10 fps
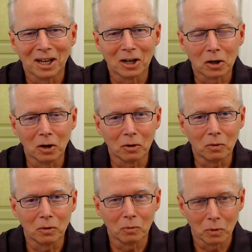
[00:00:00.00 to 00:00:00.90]
in,
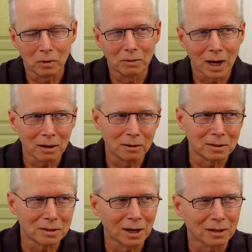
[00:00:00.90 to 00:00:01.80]
not
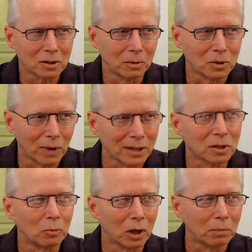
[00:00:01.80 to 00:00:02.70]
it's not so much
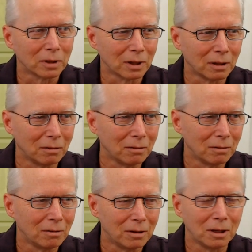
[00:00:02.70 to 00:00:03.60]
ransomware, but the
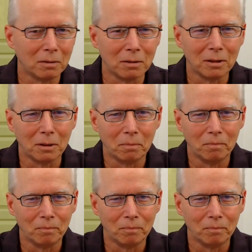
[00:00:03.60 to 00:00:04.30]
the the